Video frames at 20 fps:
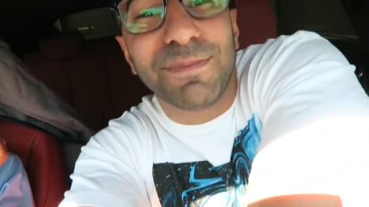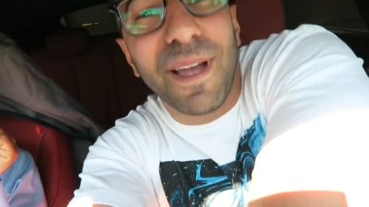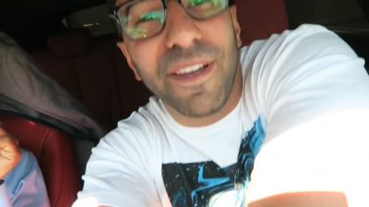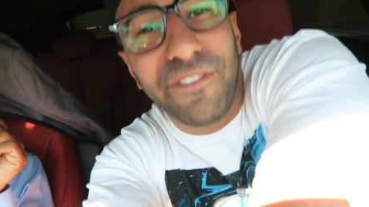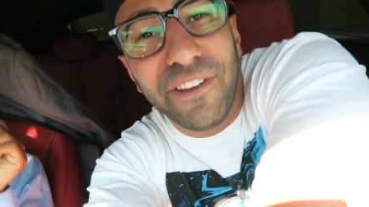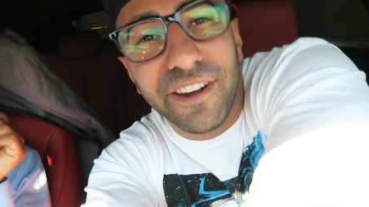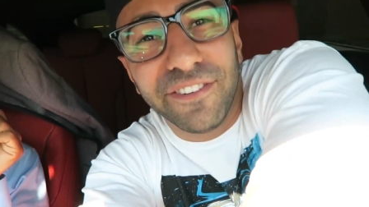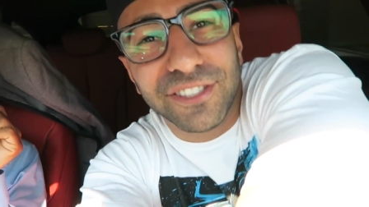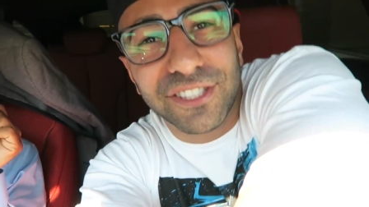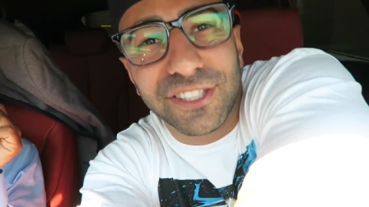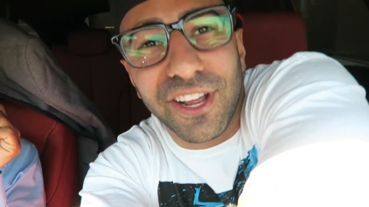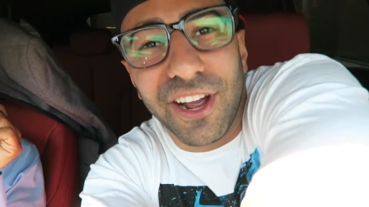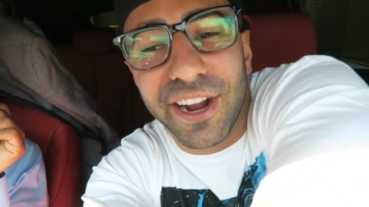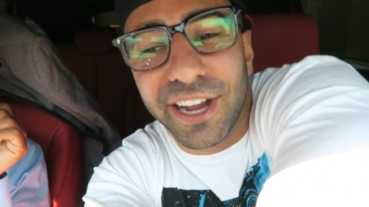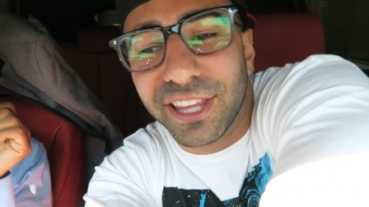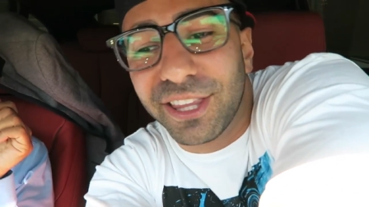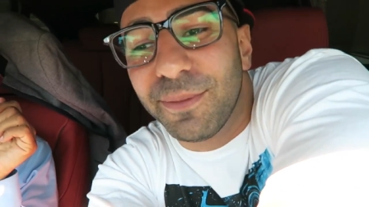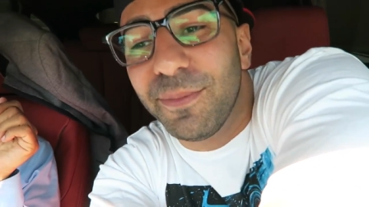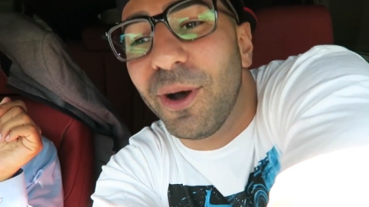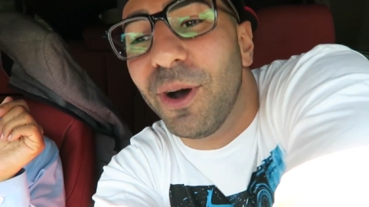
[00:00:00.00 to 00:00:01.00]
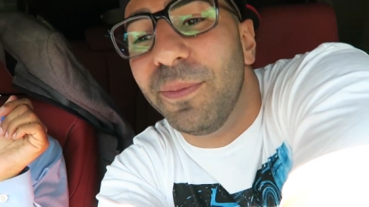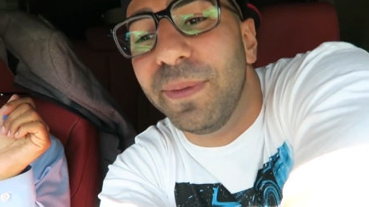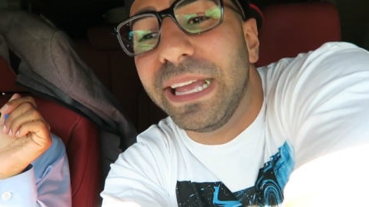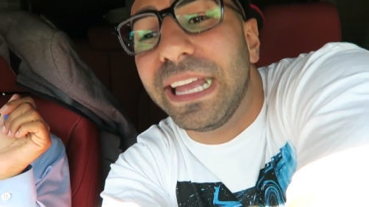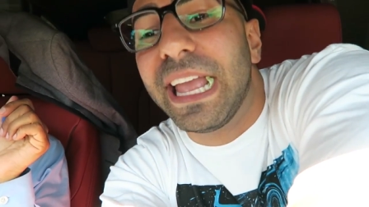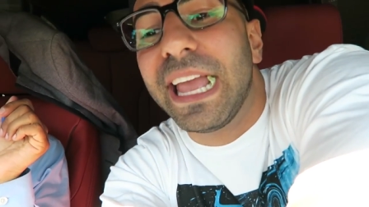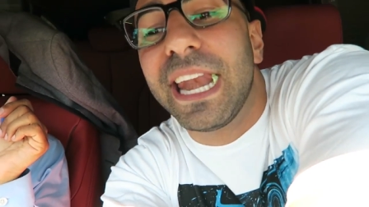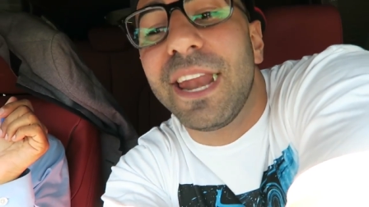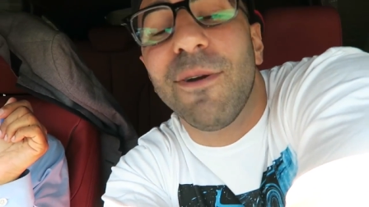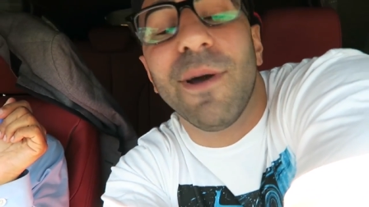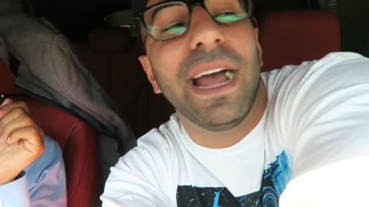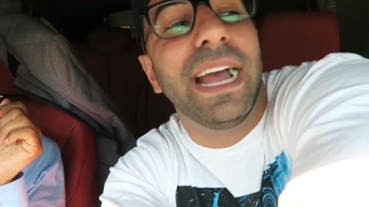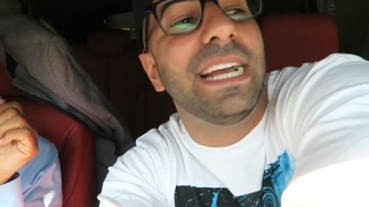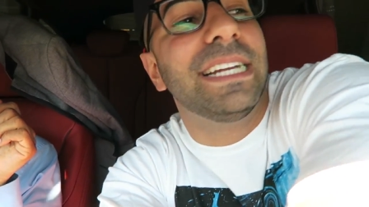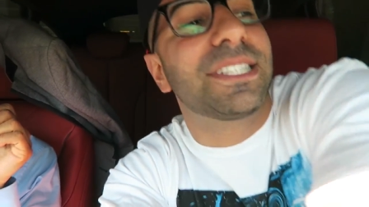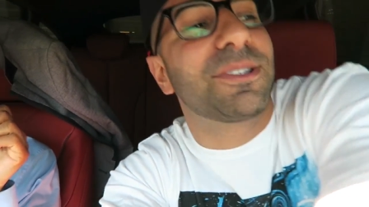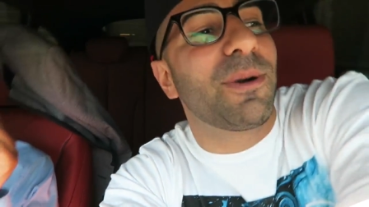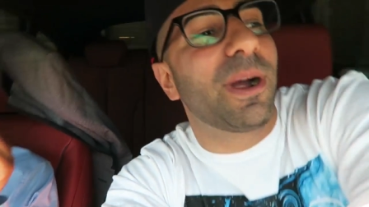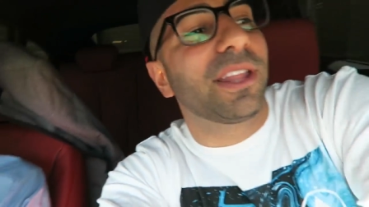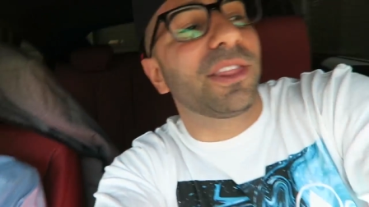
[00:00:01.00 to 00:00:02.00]
my favorite song at the moment.
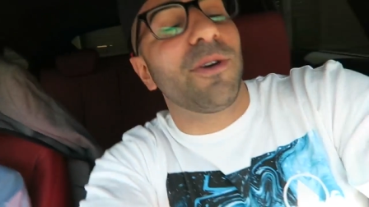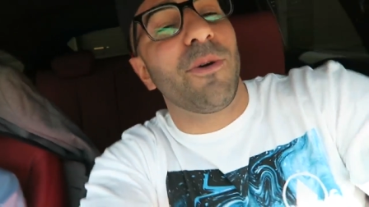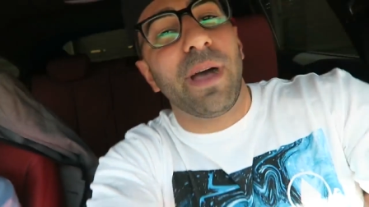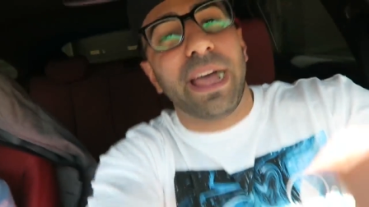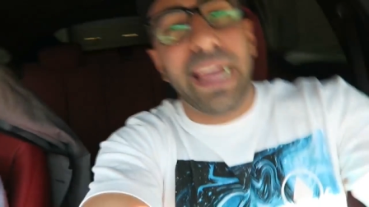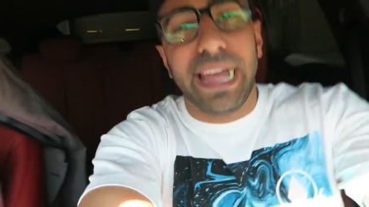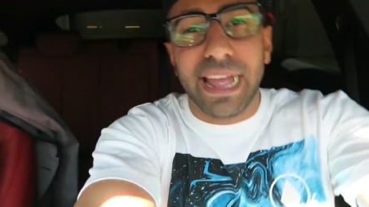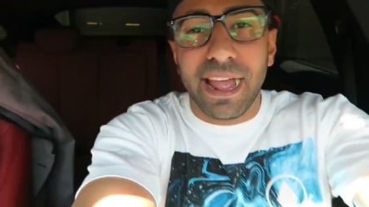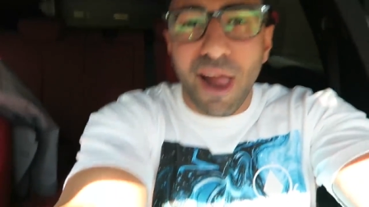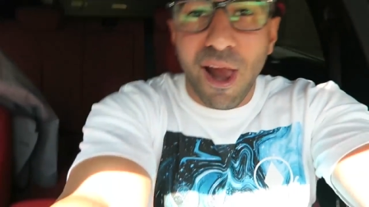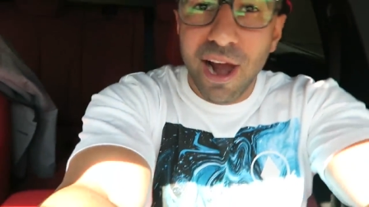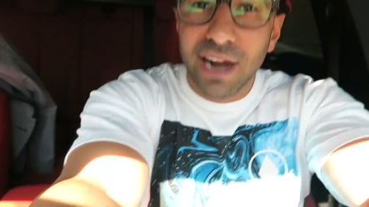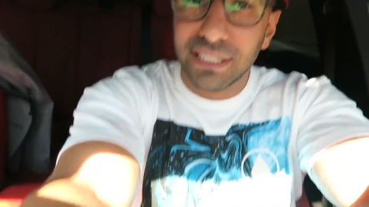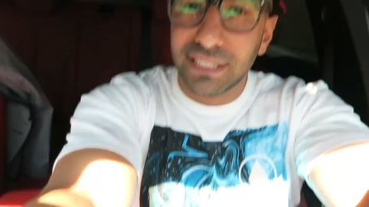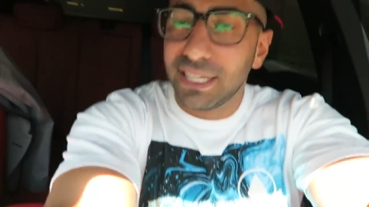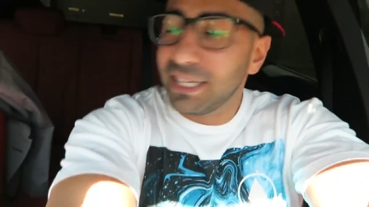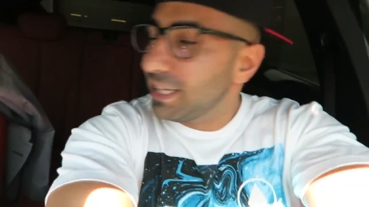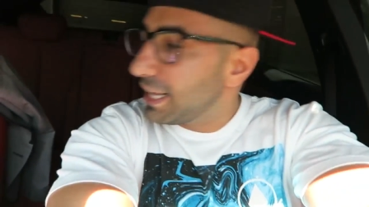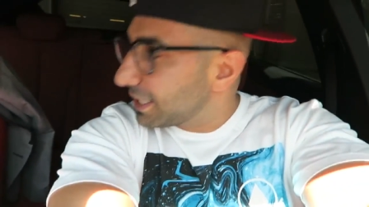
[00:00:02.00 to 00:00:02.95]
Anyways, we're on the way to the